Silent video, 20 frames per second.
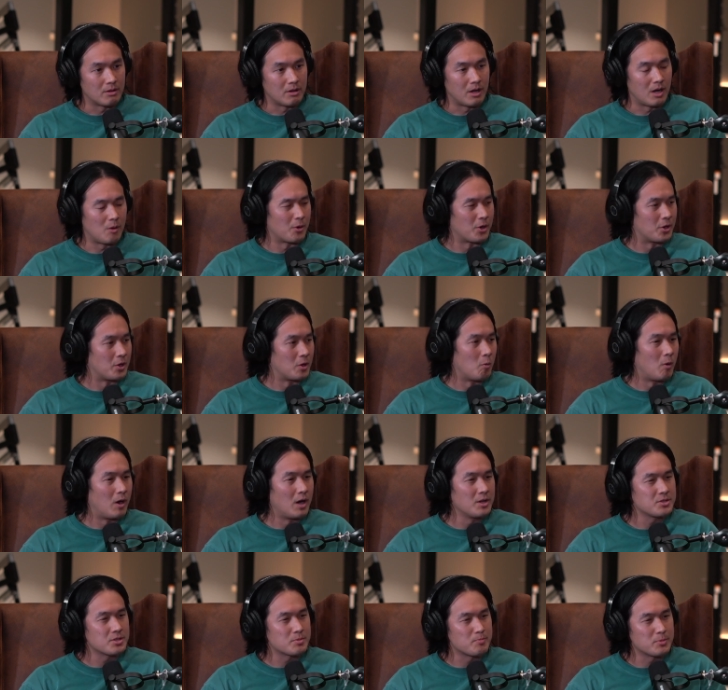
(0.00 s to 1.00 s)
I want to know,
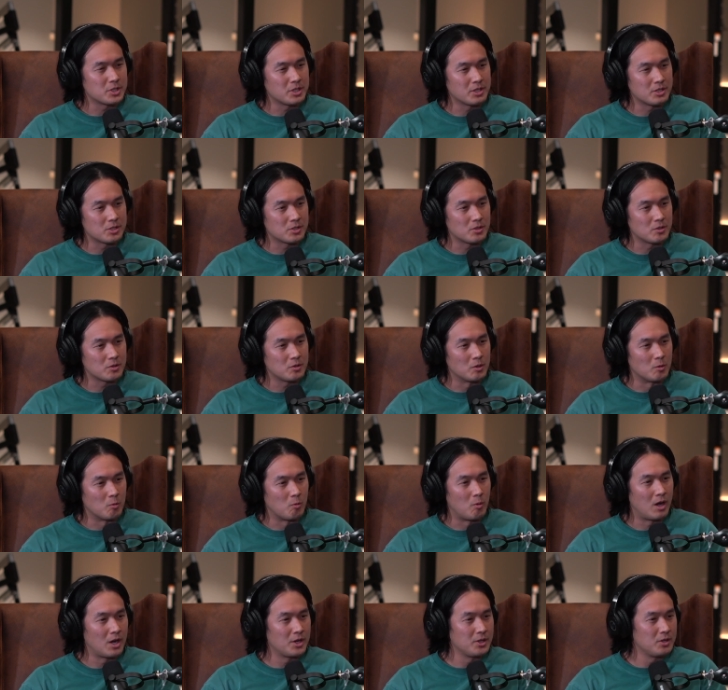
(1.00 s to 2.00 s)
why is this machine so good?
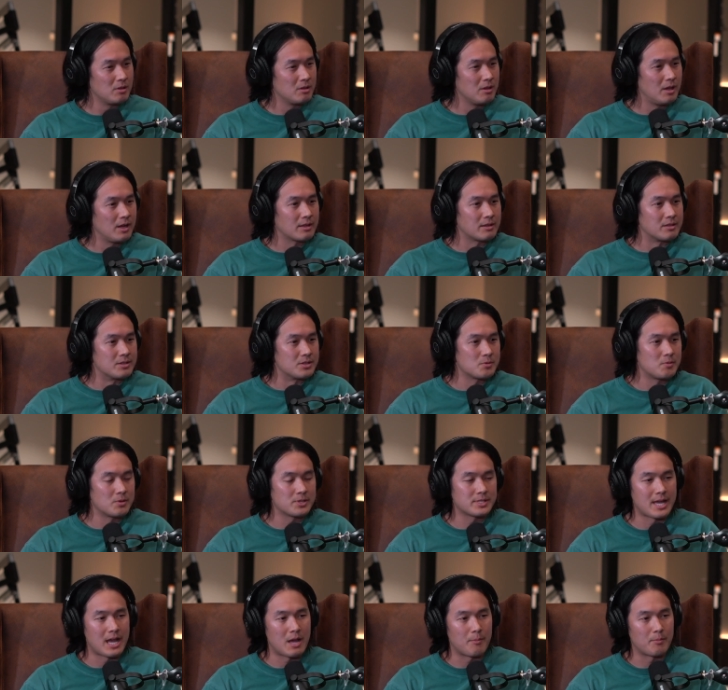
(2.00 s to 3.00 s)
Why do you like this?
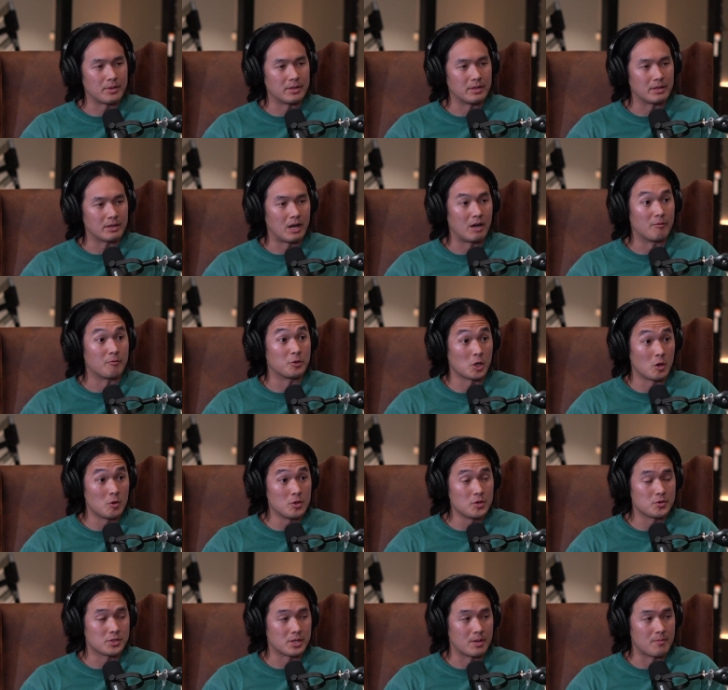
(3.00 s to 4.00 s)
What's happening? I've
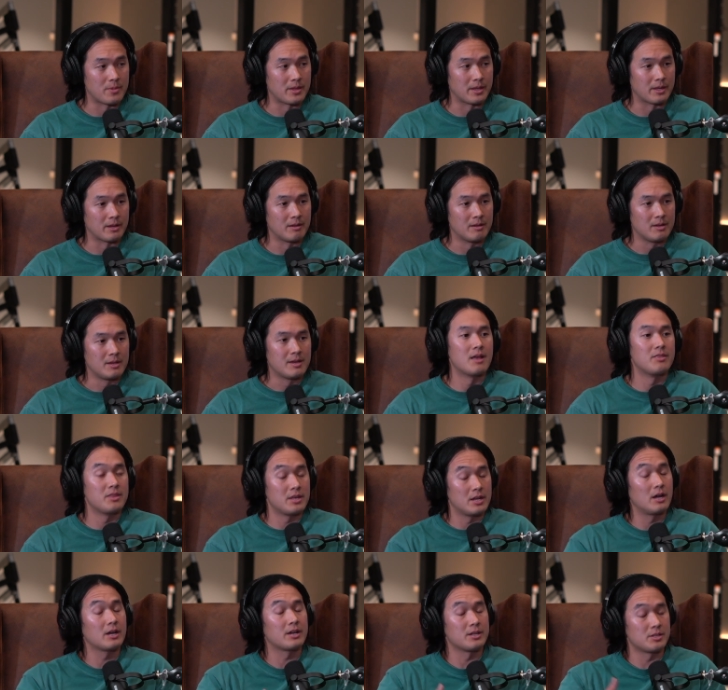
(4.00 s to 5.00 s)
shown you something, and
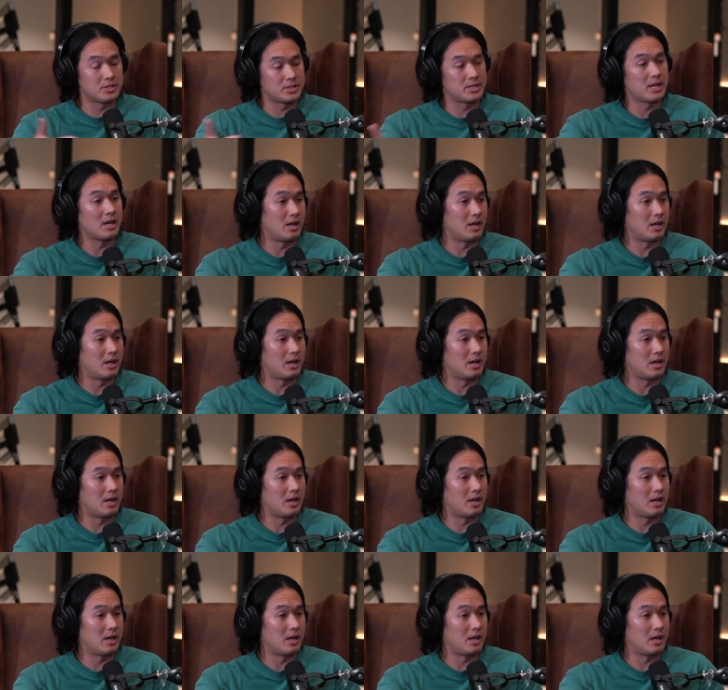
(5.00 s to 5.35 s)
then I can,